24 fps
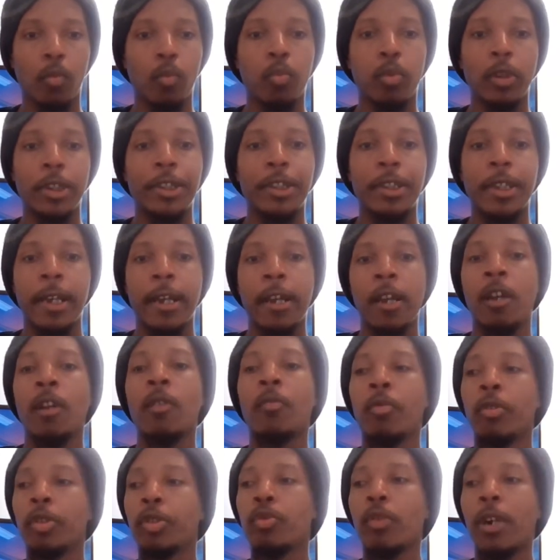was
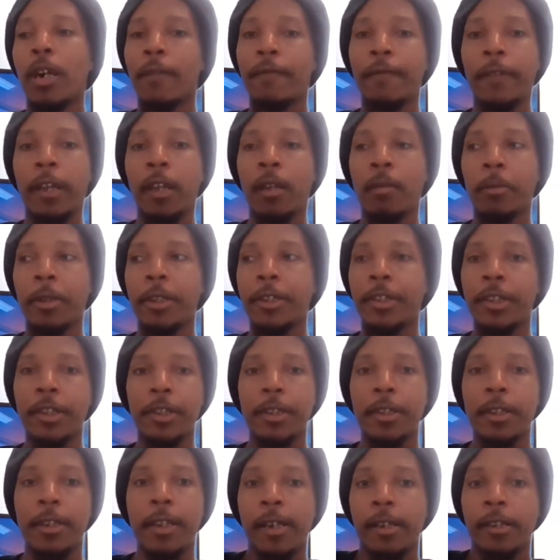terrible to our family
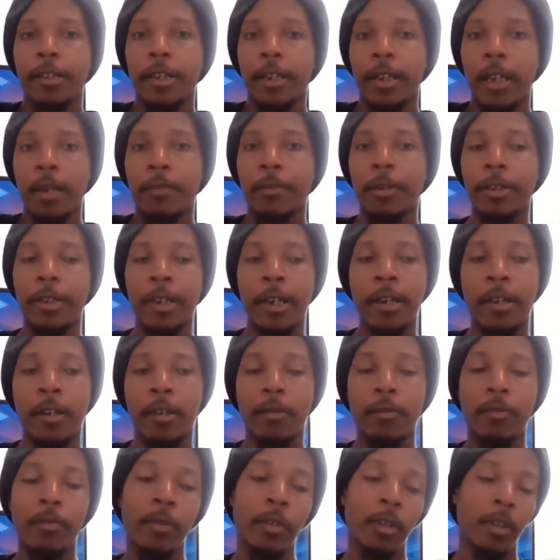since the day she came to town.
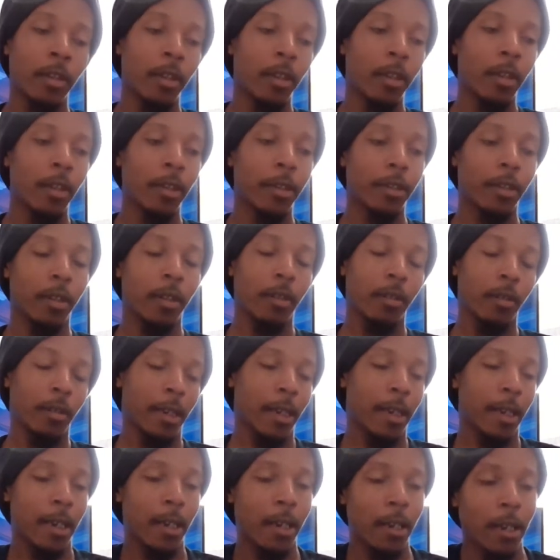
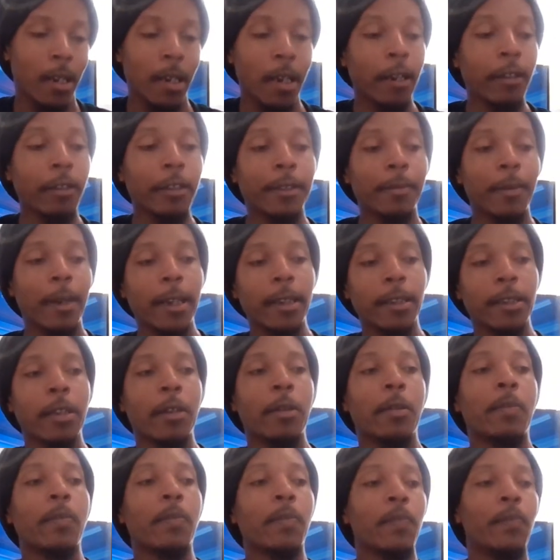I respect
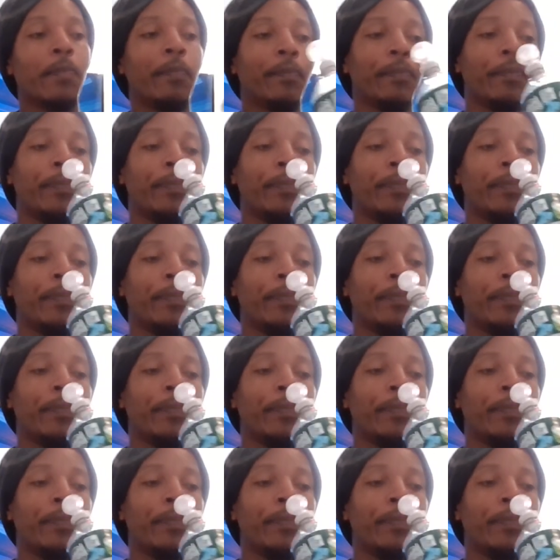them.